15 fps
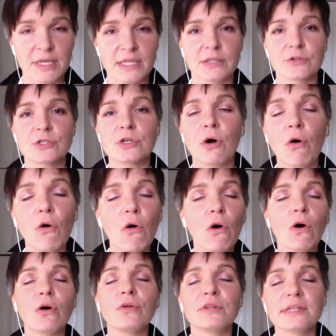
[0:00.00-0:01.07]
actually
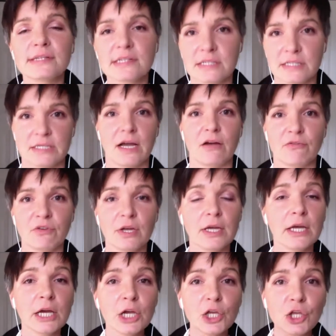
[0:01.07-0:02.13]
amazing when
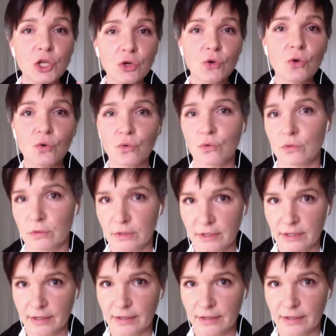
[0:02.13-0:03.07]
you uh,